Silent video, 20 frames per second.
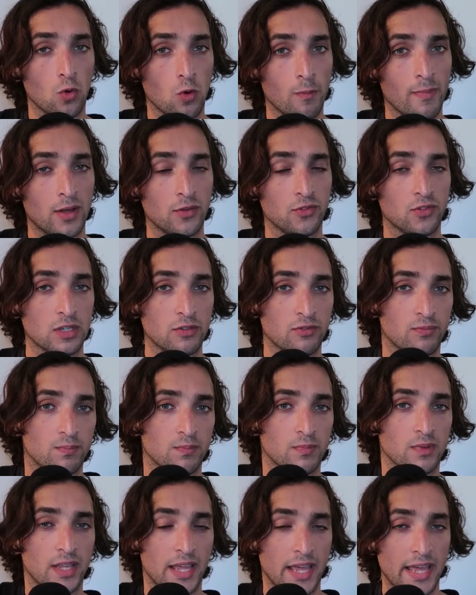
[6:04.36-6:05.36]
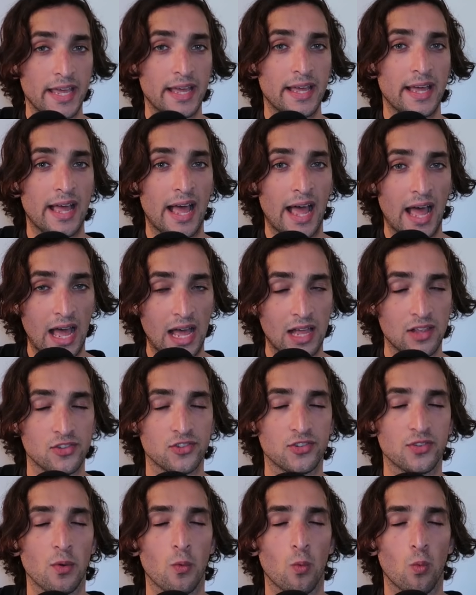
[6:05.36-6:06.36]
wall mounting kit
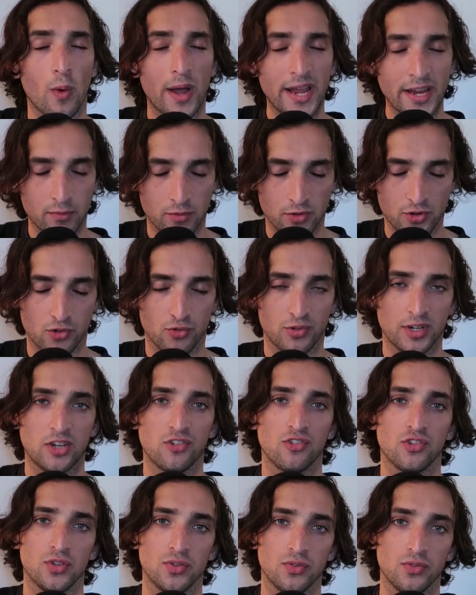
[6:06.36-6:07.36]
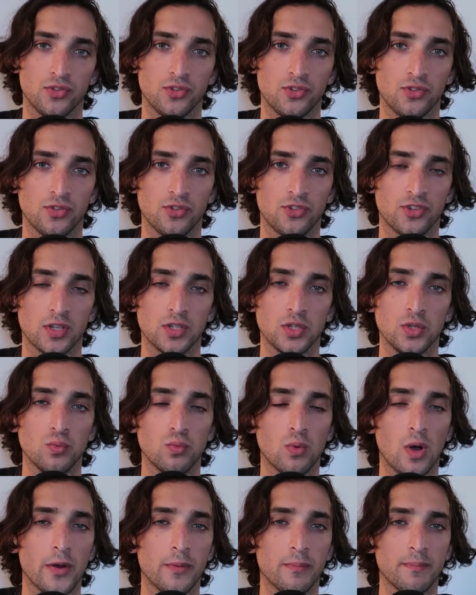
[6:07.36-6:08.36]
has weight restrictions, so
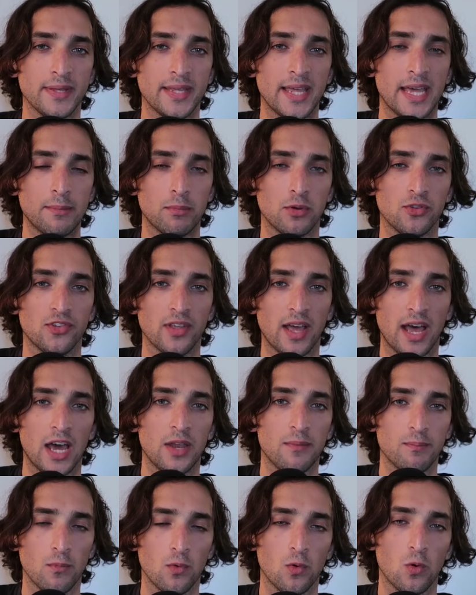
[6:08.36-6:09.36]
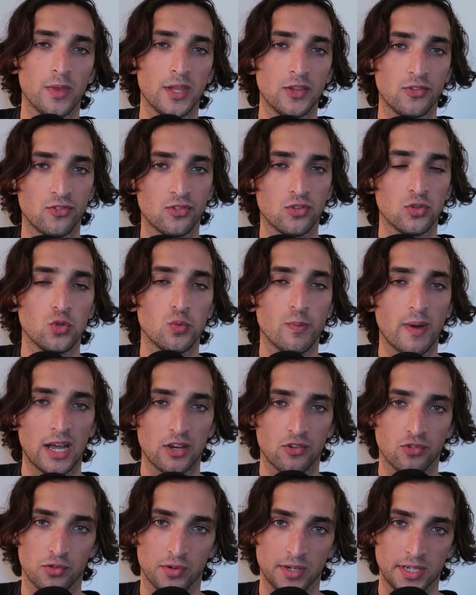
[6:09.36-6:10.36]
you won't be able to add more than two
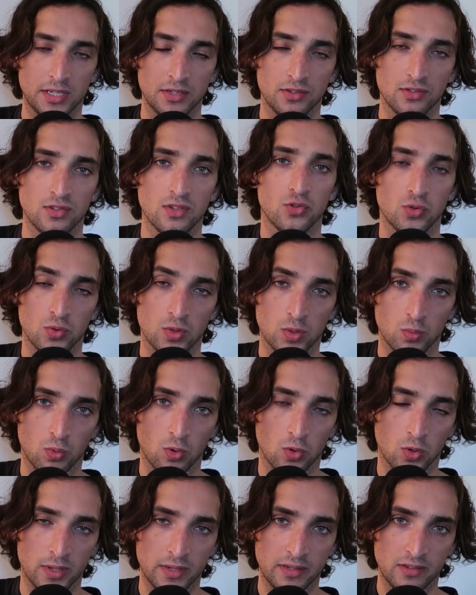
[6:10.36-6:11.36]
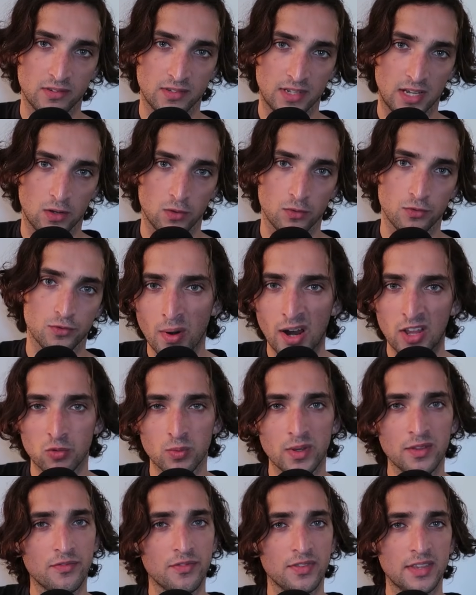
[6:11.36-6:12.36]
batteries to the wall itself.
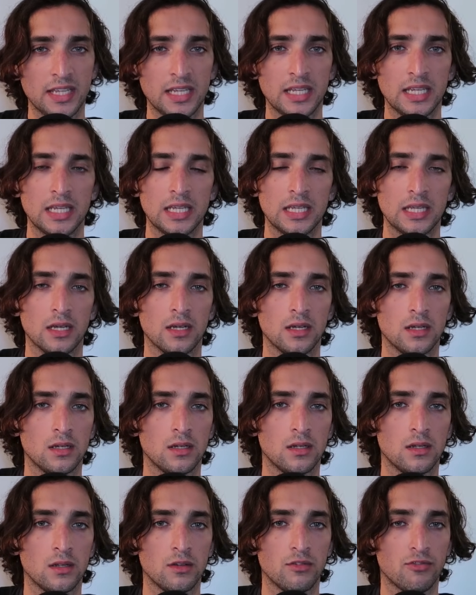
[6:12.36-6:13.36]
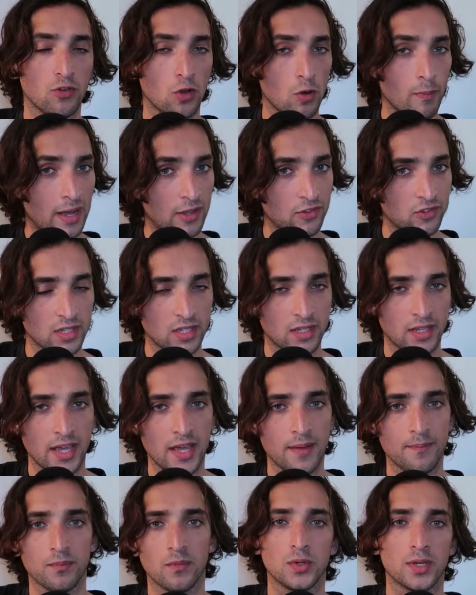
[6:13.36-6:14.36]
Whereas with the floor mounting
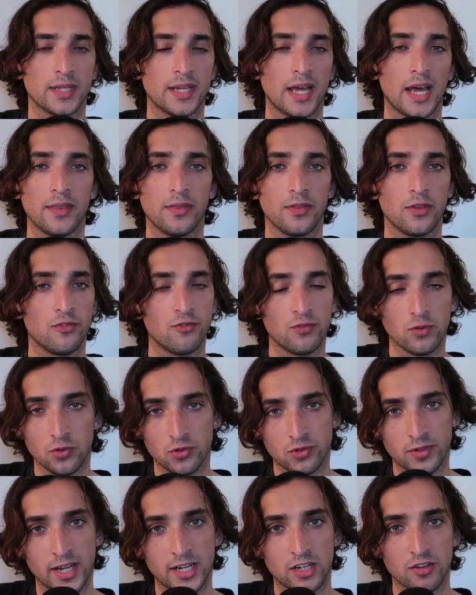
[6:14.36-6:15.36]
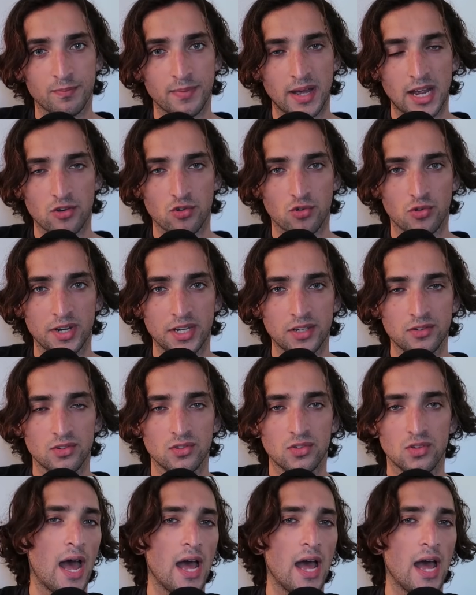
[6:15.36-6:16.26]
kit, you can add the full stack of batteries,